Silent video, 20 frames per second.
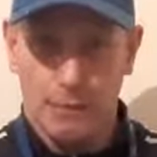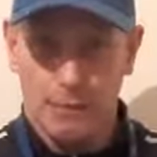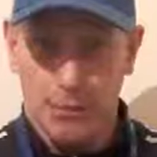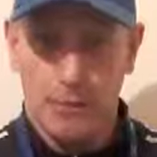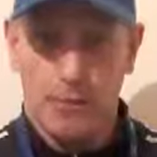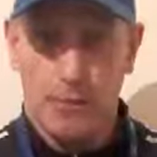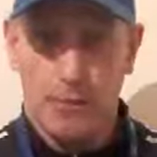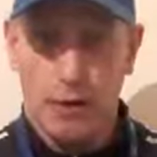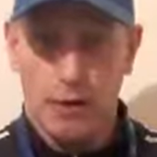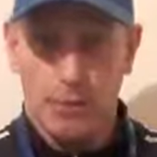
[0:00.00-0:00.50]

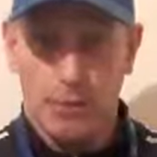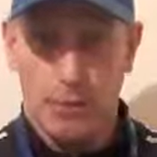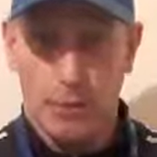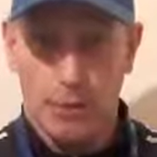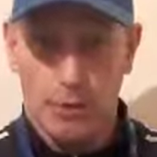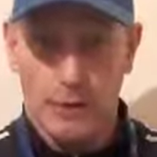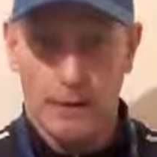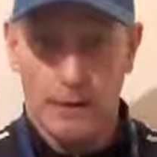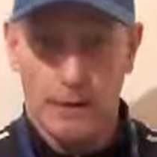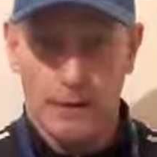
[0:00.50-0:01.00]
People have
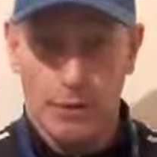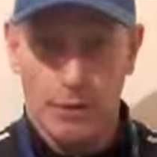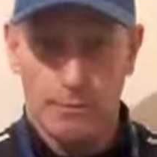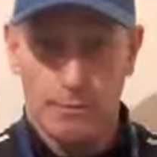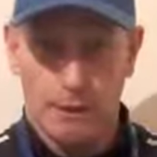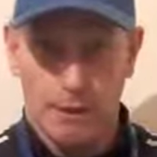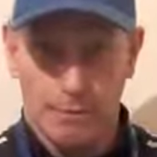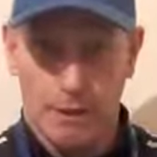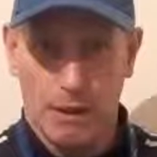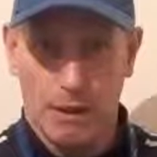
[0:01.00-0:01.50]
to waken up
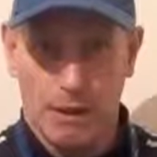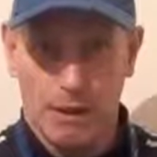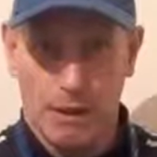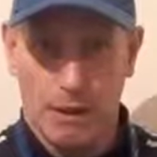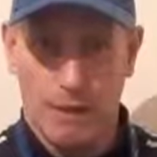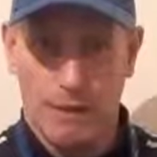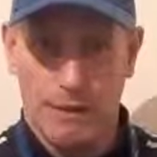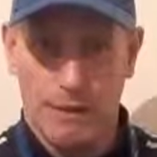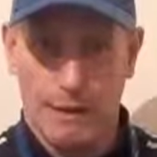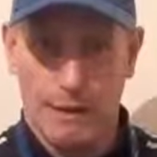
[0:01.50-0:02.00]
and smell the
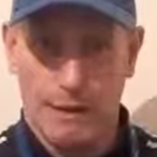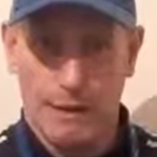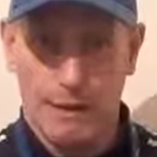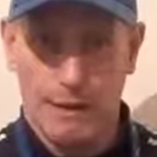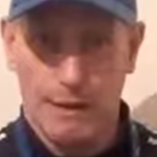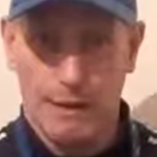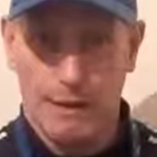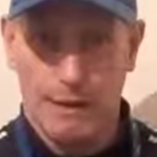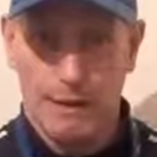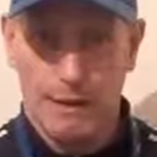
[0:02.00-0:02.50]
coffee.
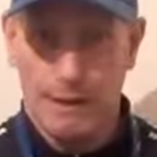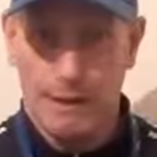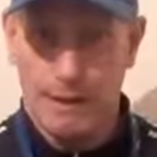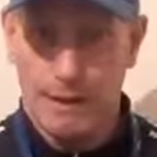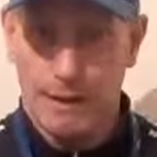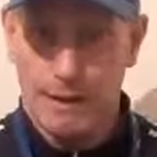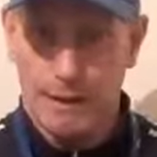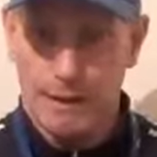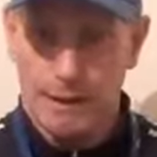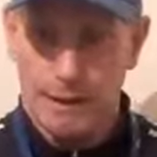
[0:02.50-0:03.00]

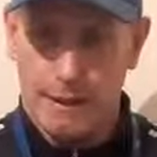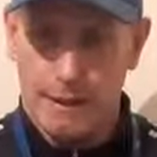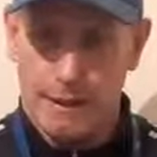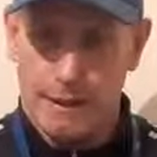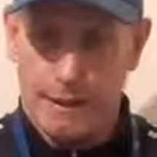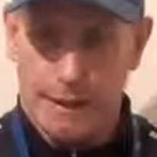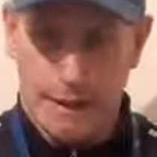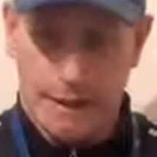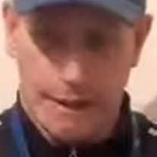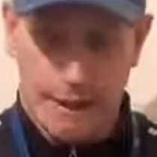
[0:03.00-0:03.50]

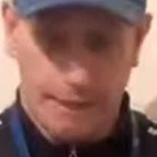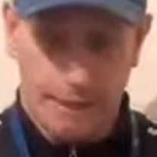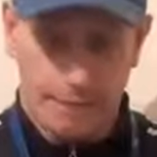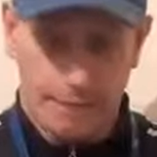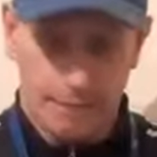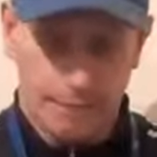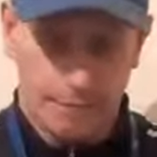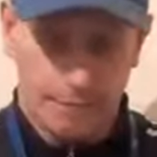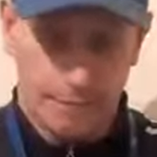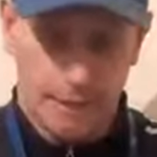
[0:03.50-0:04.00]

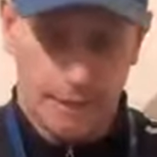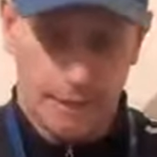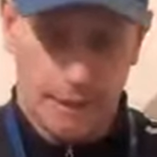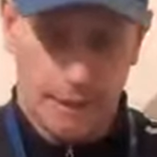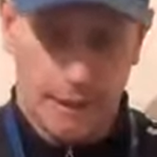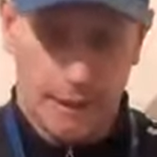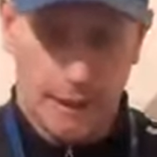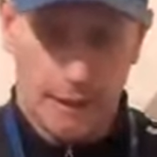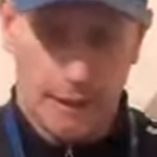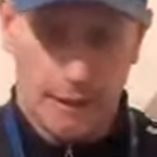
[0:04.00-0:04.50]

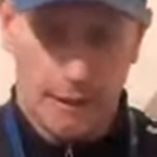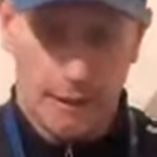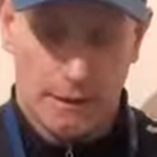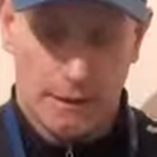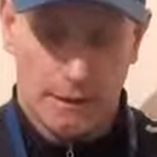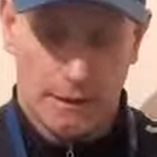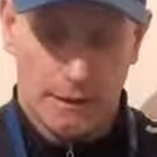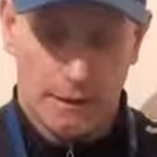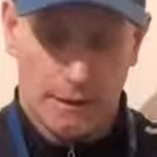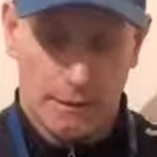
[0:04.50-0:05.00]

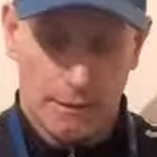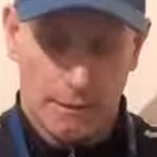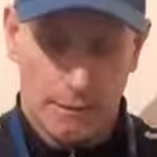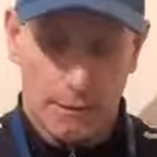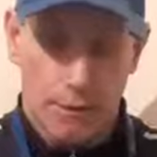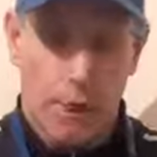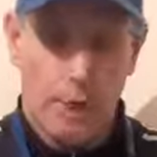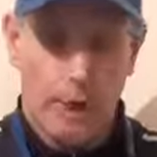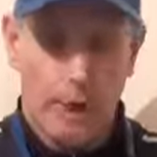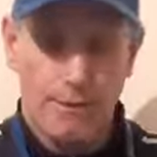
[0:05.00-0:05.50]
There'll be
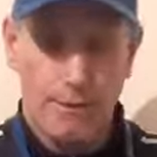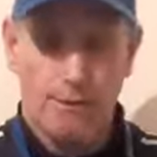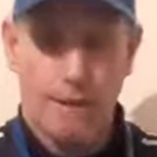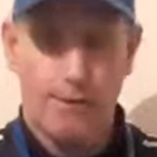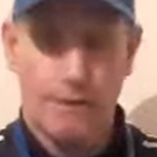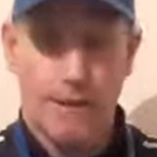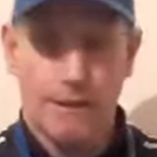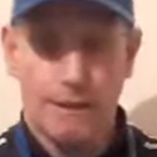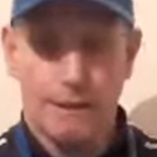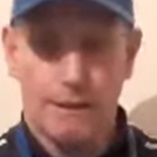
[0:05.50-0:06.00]
more
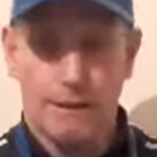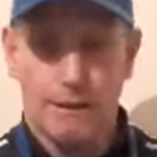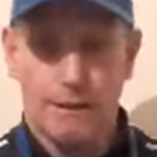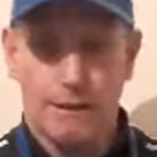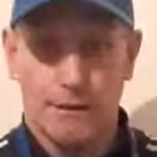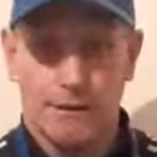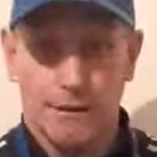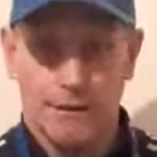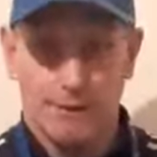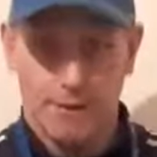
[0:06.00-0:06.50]
information,
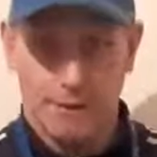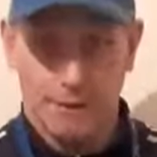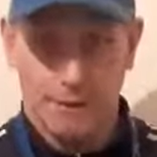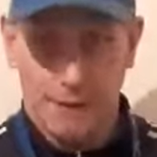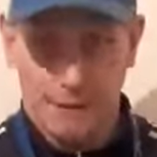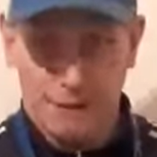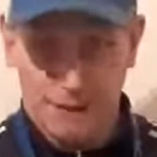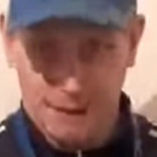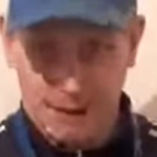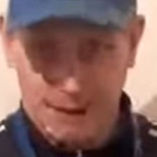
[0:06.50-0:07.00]

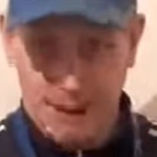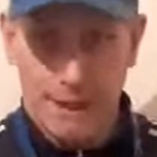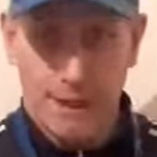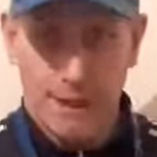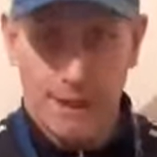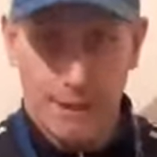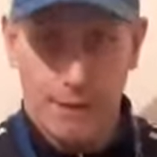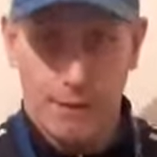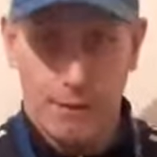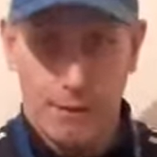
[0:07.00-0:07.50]

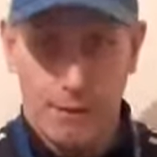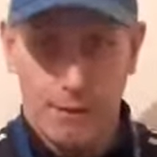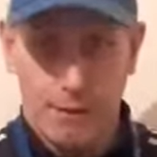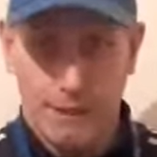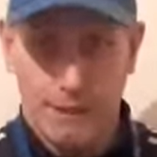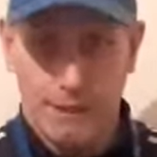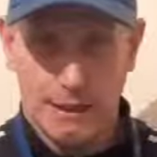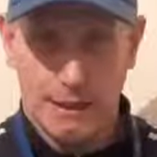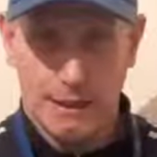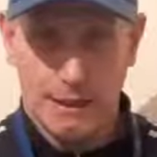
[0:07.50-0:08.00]
serious
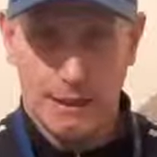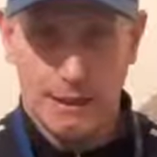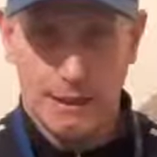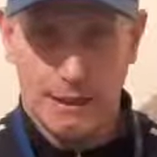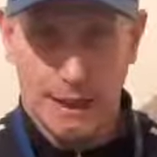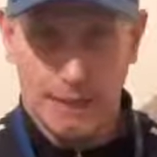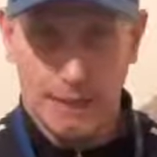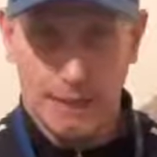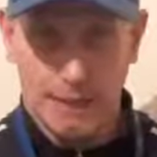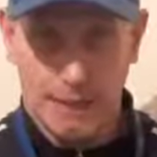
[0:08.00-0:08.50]
information
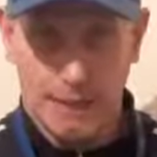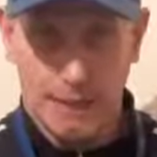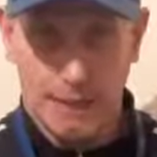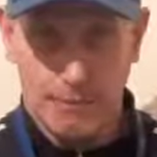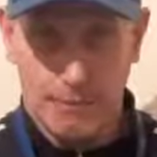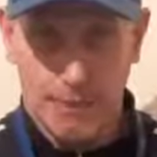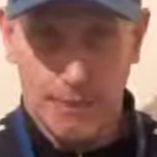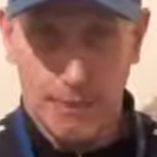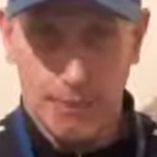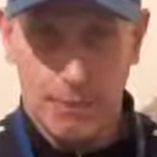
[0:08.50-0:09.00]
to educate the
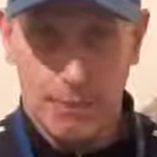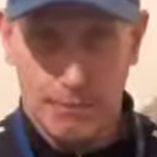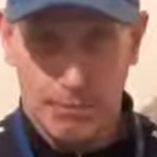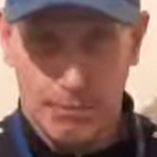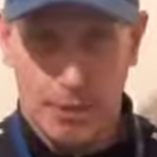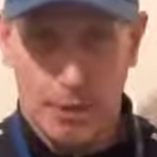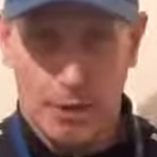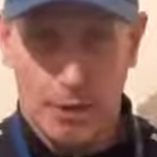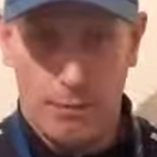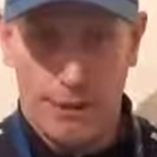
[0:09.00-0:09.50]
people
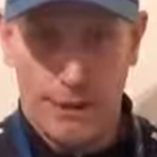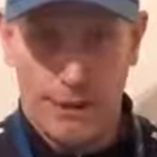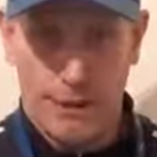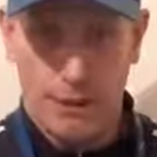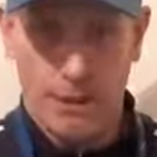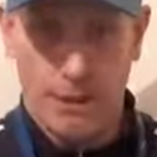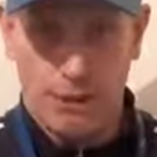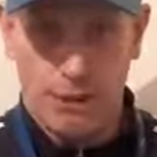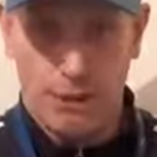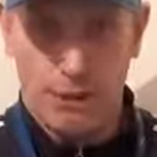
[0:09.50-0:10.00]
being put up
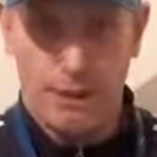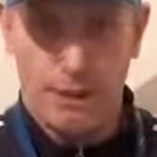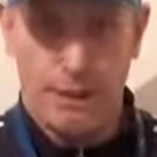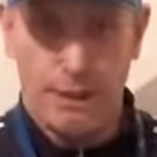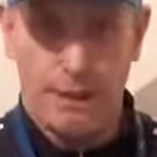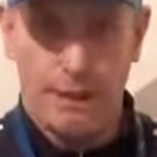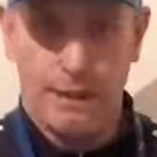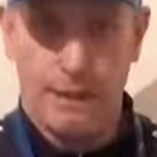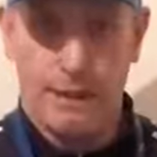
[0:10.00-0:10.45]
again shortly.